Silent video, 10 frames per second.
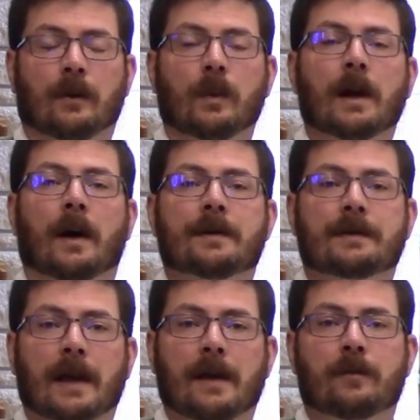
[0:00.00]
We are
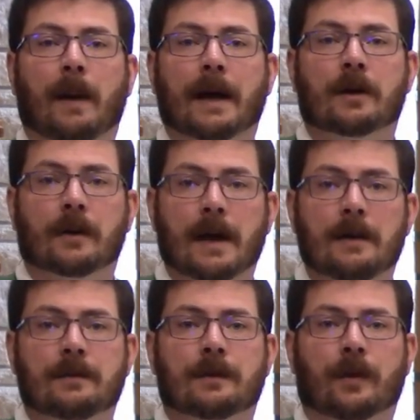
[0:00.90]
saved by
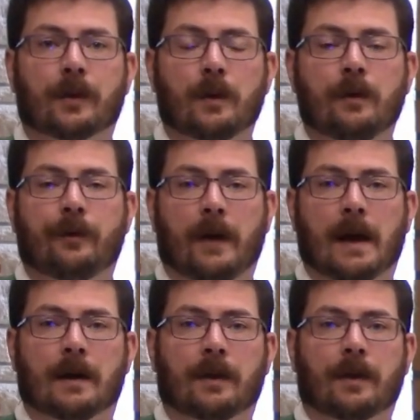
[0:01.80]
grace through
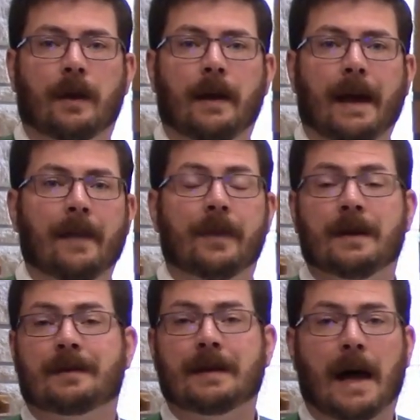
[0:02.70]
faith, and
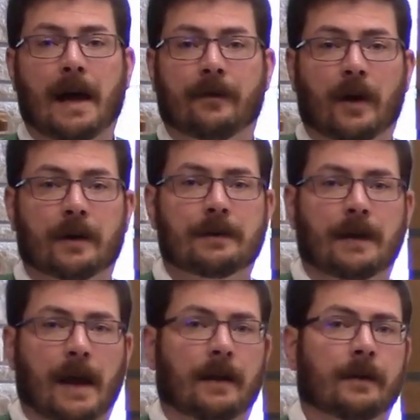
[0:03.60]
this not of
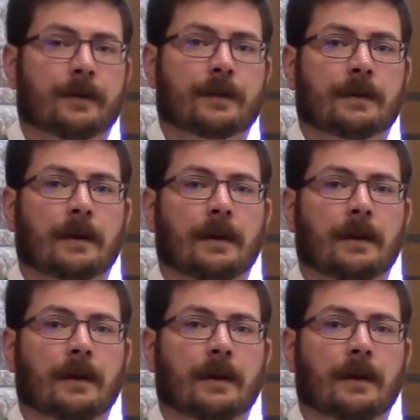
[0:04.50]
ourselves.